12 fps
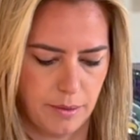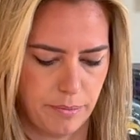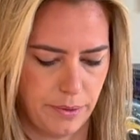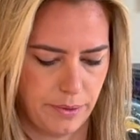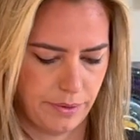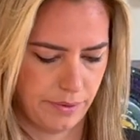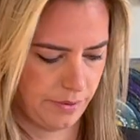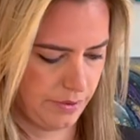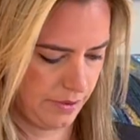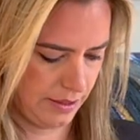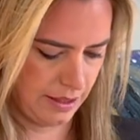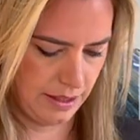up,
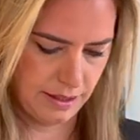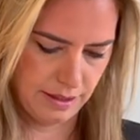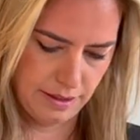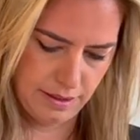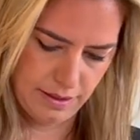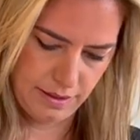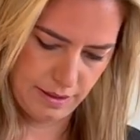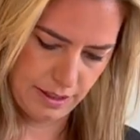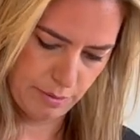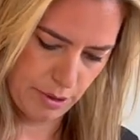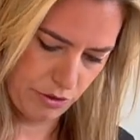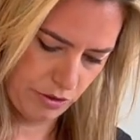
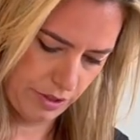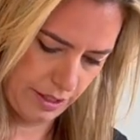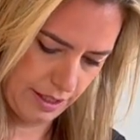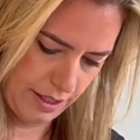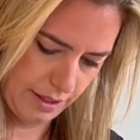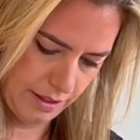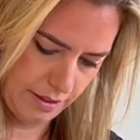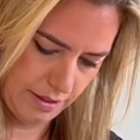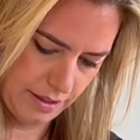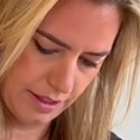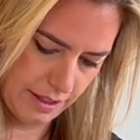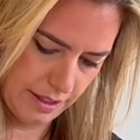especially
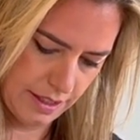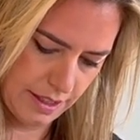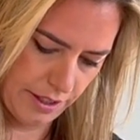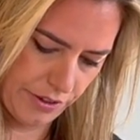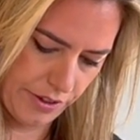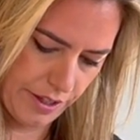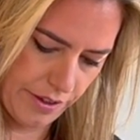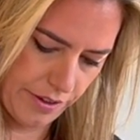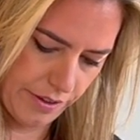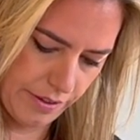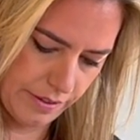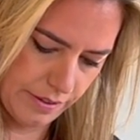in the center
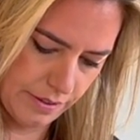here.